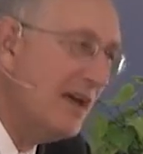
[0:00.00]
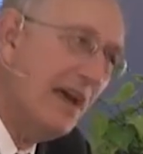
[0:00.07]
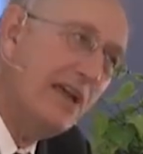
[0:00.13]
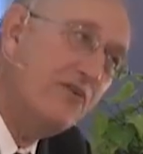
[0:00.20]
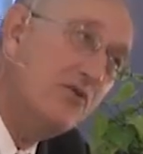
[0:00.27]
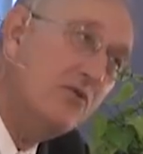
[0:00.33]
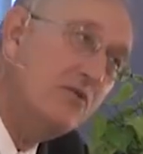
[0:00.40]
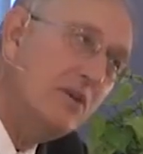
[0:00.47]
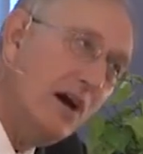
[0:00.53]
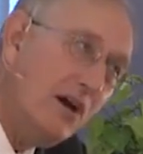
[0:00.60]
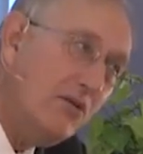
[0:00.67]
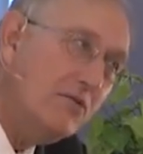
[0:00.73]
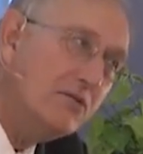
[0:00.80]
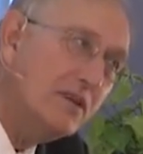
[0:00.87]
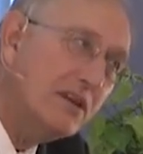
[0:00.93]
and you
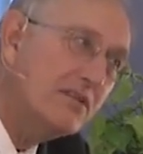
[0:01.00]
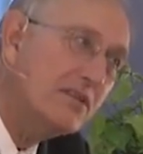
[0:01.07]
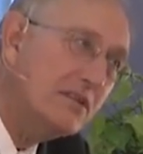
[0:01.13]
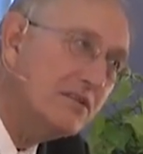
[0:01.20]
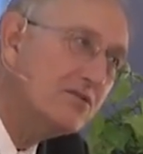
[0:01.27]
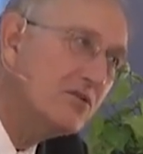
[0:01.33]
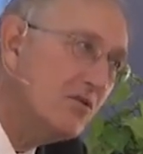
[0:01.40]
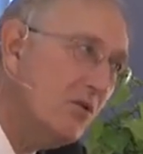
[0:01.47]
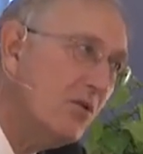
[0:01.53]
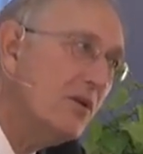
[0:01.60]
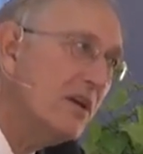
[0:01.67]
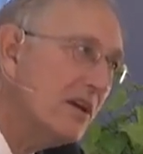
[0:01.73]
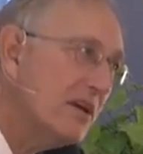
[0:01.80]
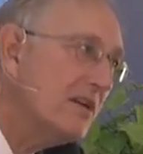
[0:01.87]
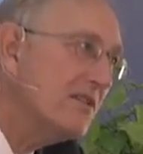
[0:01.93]
know that this
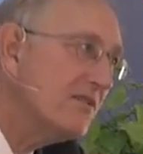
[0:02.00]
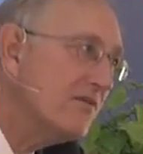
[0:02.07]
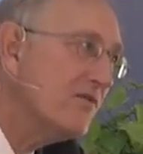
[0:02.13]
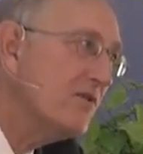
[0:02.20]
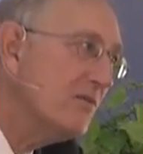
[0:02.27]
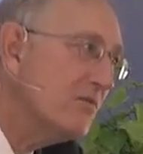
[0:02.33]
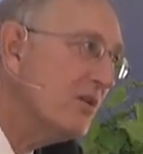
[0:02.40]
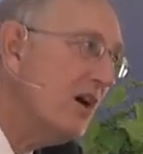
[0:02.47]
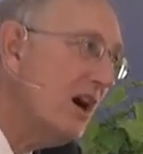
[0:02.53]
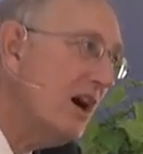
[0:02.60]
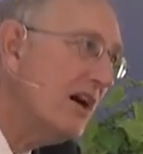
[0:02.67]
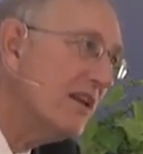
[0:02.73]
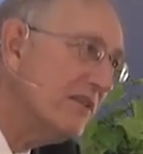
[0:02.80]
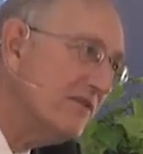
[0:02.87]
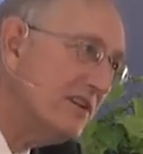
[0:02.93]
calling is from
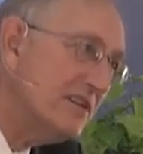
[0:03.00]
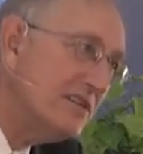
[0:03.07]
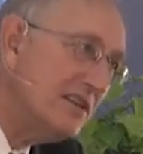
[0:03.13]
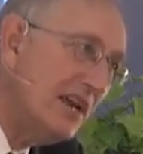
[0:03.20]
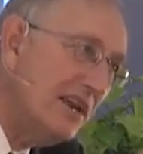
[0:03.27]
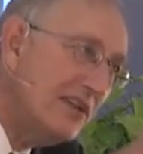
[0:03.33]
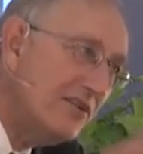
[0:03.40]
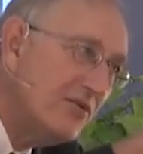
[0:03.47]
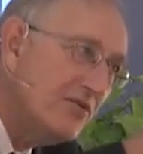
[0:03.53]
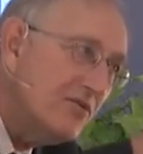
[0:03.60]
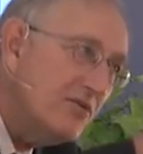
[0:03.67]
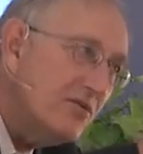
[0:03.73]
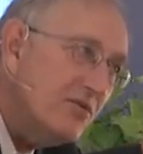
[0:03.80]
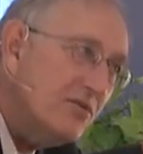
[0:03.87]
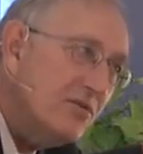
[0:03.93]
God, if He's telling you
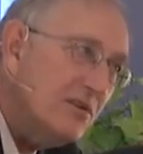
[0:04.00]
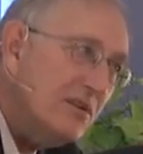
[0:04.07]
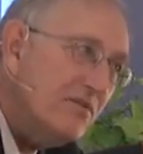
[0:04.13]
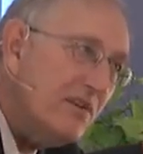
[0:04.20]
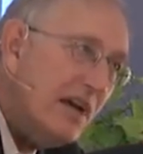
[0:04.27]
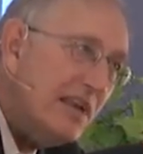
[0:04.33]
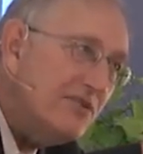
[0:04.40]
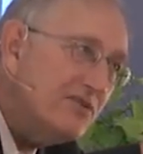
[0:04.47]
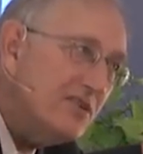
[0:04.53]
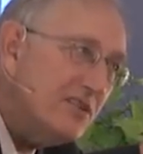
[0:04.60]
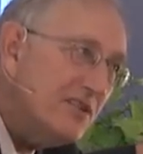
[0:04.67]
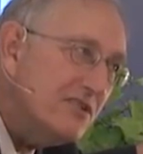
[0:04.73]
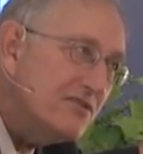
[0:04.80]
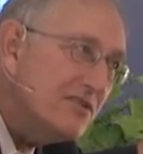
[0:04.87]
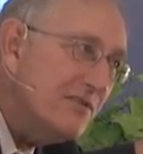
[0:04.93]
to do an
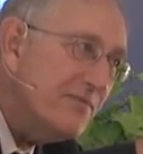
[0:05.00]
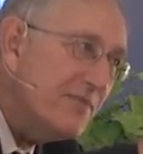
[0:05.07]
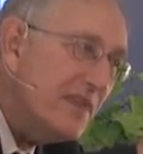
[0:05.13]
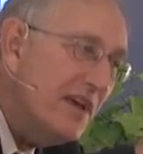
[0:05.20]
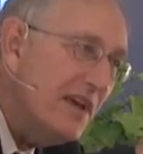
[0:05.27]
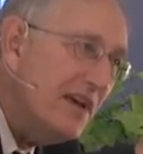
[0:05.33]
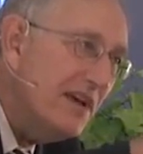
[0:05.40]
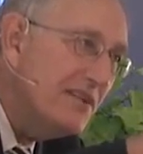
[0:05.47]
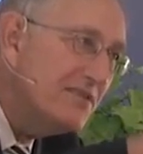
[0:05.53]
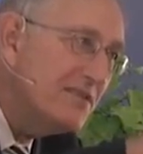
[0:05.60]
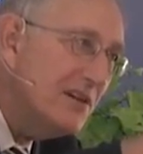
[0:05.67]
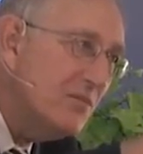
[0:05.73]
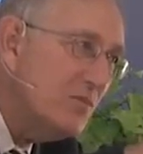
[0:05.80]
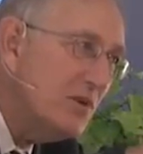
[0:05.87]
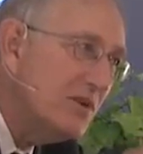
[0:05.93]
evangelism and
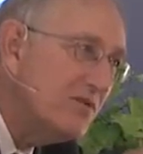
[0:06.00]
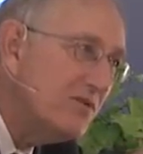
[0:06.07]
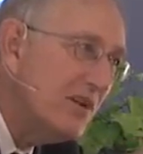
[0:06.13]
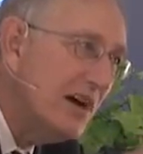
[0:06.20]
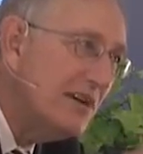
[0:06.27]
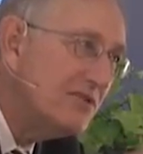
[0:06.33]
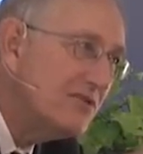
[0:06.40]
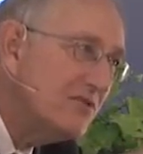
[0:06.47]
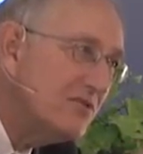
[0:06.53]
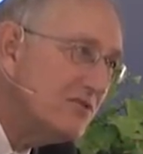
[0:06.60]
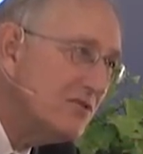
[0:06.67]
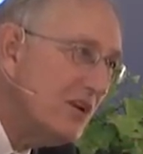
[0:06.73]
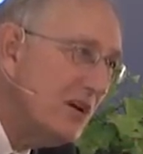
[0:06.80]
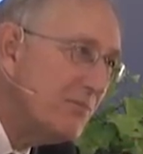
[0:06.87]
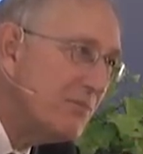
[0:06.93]
someone tries to
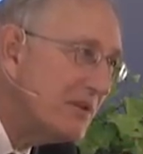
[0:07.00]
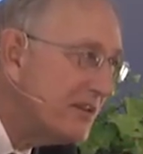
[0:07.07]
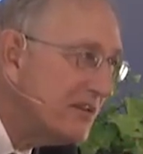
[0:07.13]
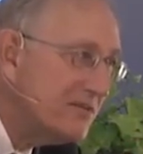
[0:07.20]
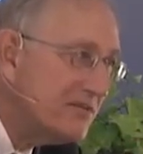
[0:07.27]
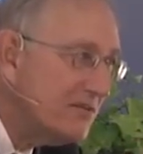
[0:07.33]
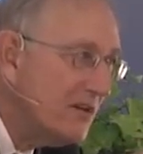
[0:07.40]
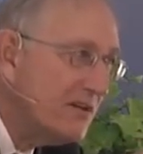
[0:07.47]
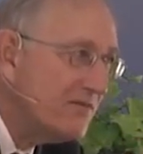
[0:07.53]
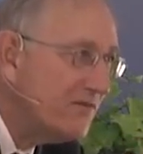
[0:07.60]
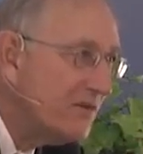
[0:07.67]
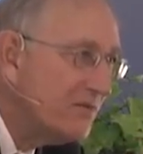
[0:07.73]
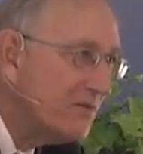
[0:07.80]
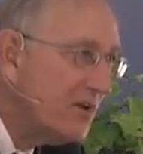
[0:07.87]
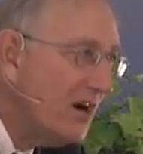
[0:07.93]
stop it, it's not
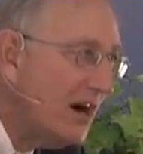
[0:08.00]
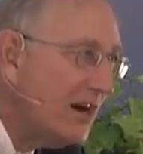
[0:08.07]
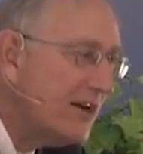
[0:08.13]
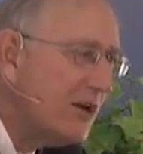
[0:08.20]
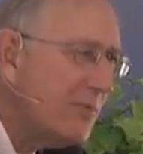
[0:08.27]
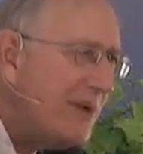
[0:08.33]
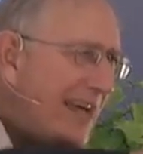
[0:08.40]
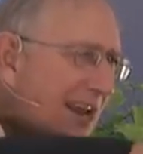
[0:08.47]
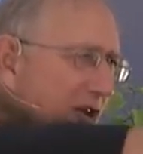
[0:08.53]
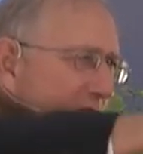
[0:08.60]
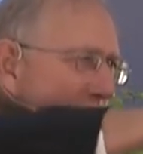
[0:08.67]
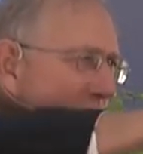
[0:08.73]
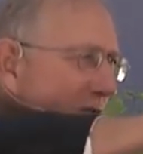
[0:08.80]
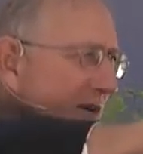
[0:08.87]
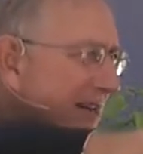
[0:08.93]
from God, no matter
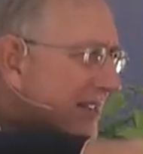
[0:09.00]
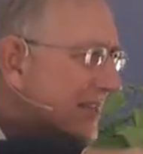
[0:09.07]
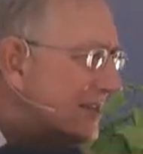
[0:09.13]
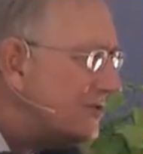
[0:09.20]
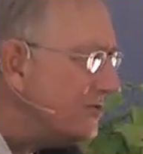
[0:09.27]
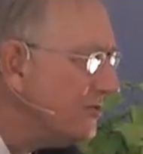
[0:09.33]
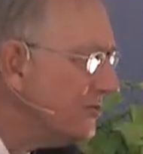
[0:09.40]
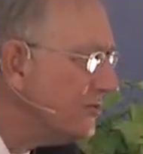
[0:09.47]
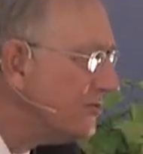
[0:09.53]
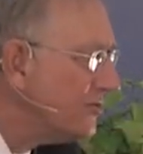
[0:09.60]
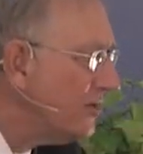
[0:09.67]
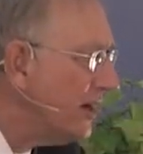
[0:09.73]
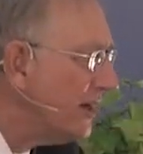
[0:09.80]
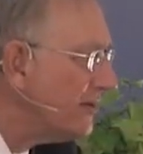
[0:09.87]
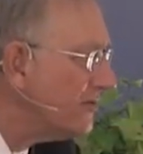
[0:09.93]
who it is who's
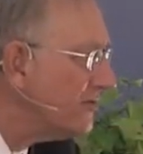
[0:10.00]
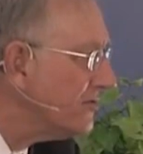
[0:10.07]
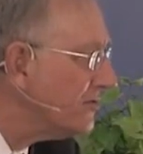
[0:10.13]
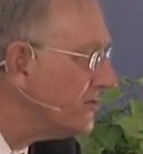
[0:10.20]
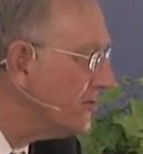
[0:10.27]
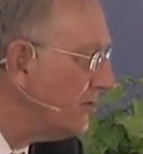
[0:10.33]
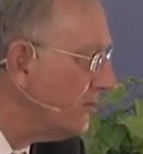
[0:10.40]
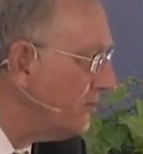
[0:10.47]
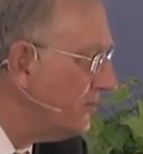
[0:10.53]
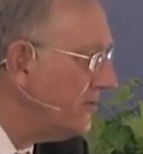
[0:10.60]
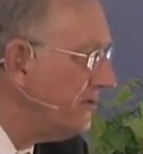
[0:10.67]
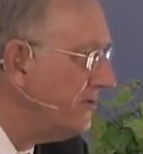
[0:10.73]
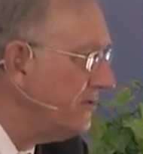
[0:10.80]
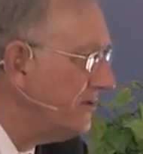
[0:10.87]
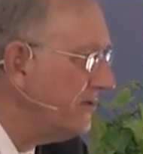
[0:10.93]
trying to stop
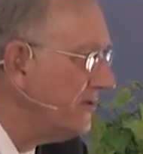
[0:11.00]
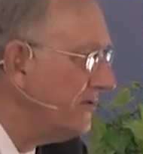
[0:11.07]
it.